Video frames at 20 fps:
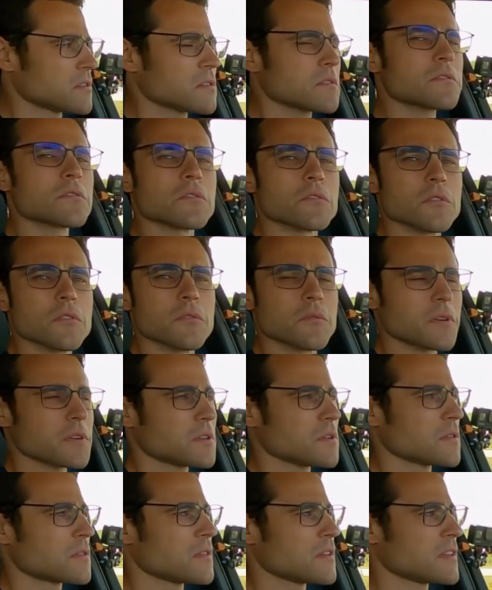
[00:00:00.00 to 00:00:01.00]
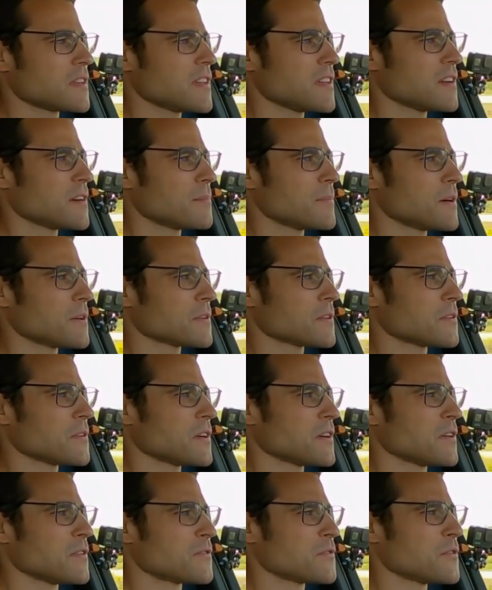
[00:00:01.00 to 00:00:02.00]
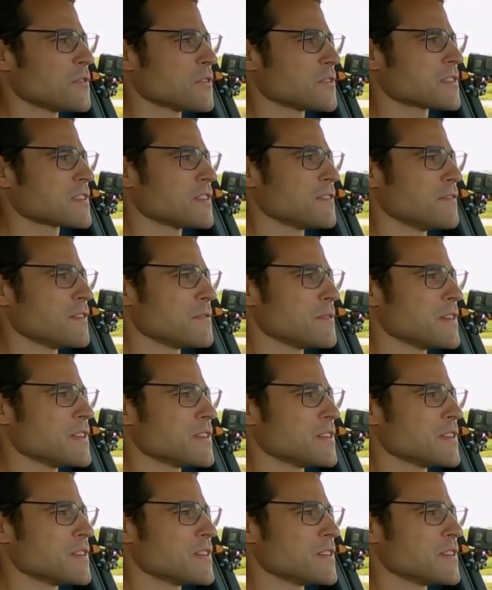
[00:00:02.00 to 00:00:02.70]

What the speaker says: So what do you think here about our first very